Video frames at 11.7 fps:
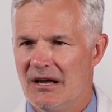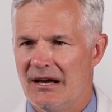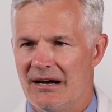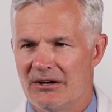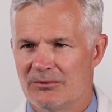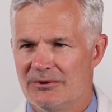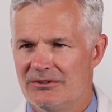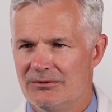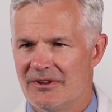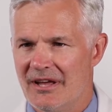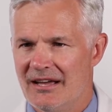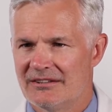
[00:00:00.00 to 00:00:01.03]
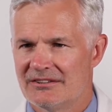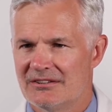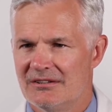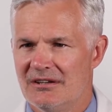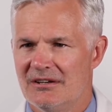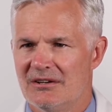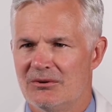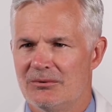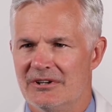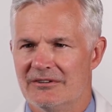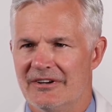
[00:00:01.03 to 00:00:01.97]
How do we do that?
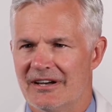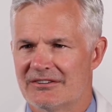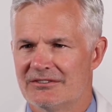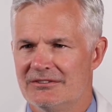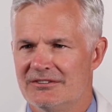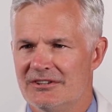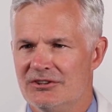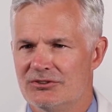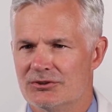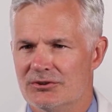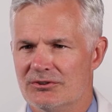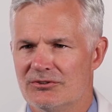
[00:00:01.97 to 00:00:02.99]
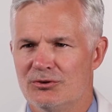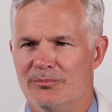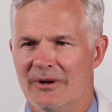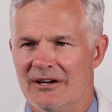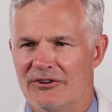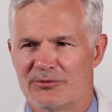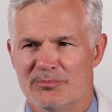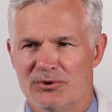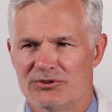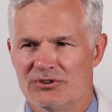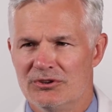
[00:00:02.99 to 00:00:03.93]
We have excellent teachers who balance
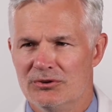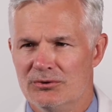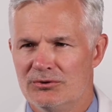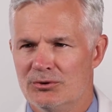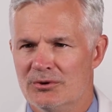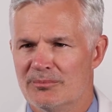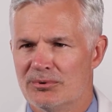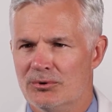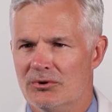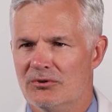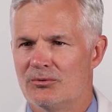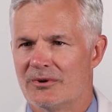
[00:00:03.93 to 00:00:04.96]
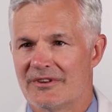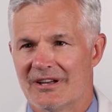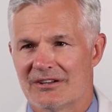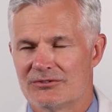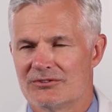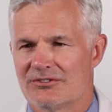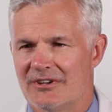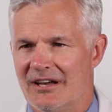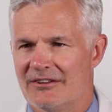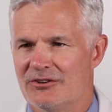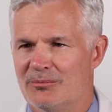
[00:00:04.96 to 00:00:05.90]
pushing you to improve with
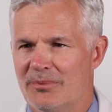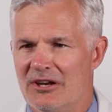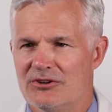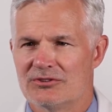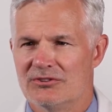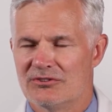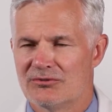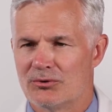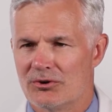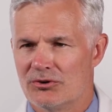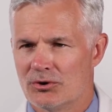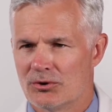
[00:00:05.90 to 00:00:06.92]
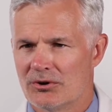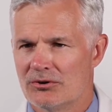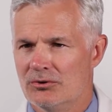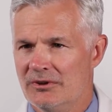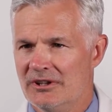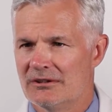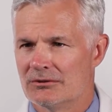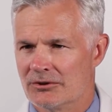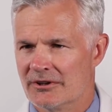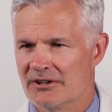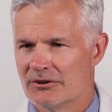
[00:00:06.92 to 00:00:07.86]
exercising patience for your
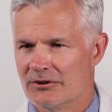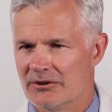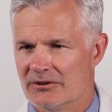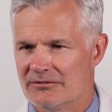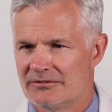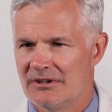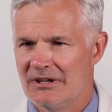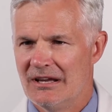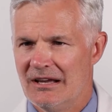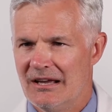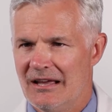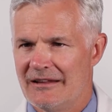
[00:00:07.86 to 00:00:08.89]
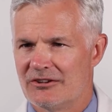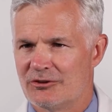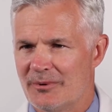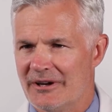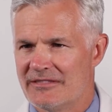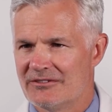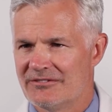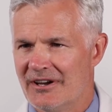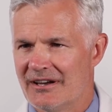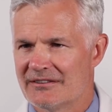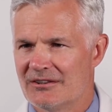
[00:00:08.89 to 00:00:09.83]
unique learning curve. Despite the
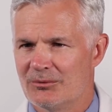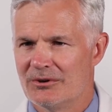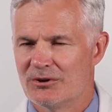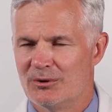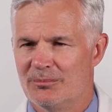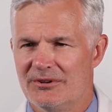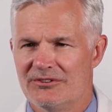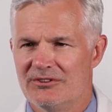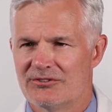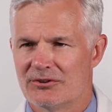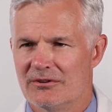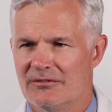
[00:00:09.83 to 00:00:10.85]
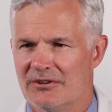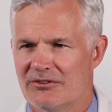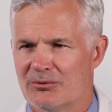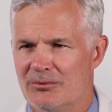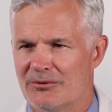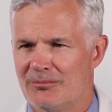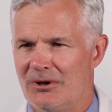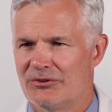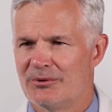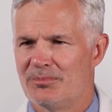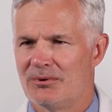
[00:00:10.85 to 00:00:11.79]
fact that we are a busy service with
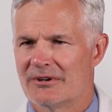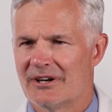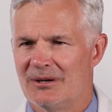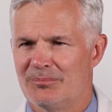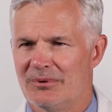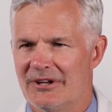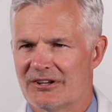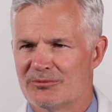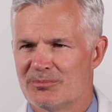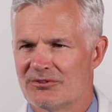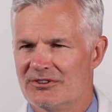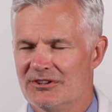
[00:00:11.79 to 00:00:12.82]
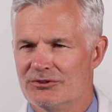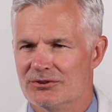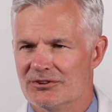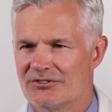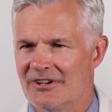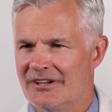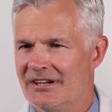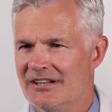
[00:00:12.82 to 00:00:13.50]
multiple complex procedures on